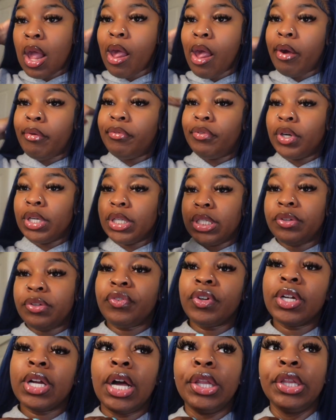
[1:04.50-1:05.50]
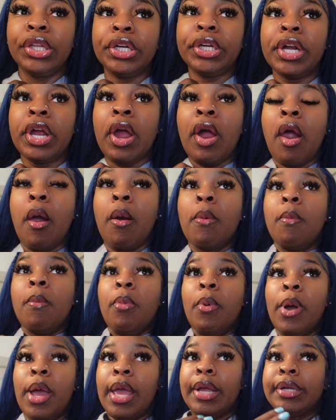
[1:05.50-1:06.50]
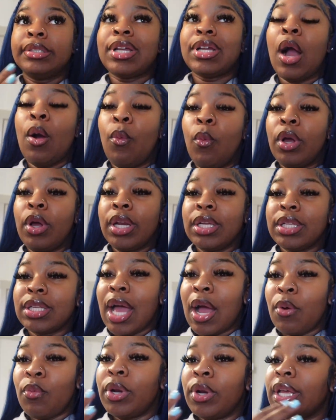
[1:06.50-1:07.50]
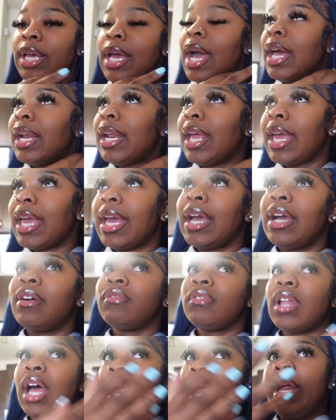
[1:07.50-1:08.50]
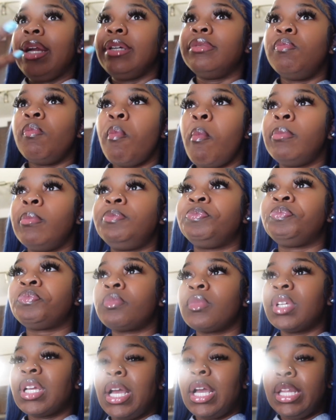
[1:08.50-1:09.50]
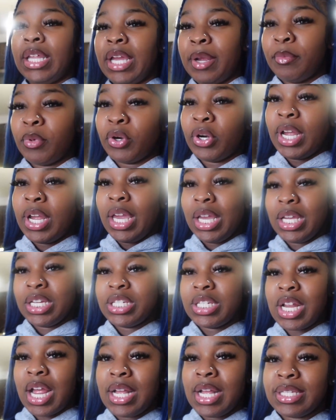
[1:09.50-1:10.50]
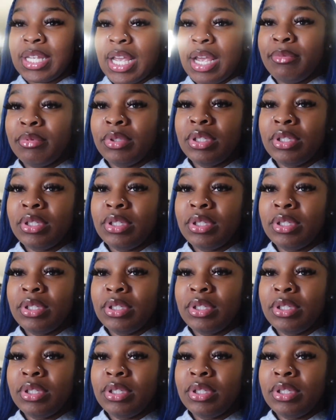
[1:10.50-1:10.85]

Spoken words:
for a different color. But I wanna kinda have like glamour headshot type